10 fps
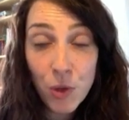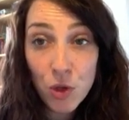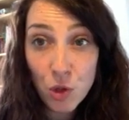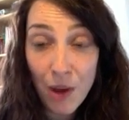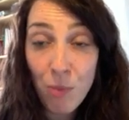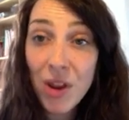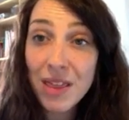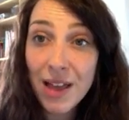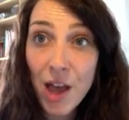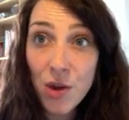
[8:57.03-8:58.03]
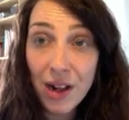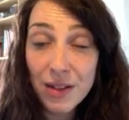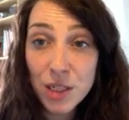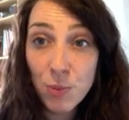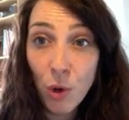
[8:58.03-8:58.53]
So if I'm writing that
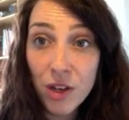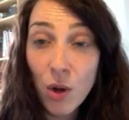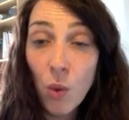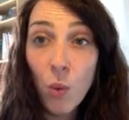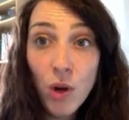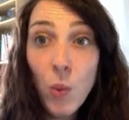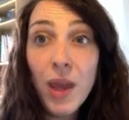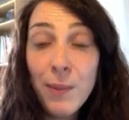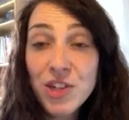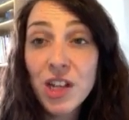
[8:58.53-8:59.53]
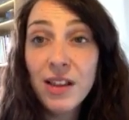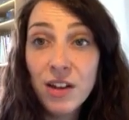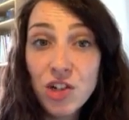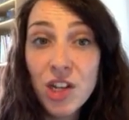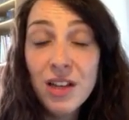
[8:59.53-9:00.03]
analysis point, one way in which the
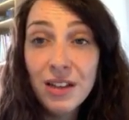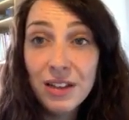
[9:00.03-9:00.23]
clergy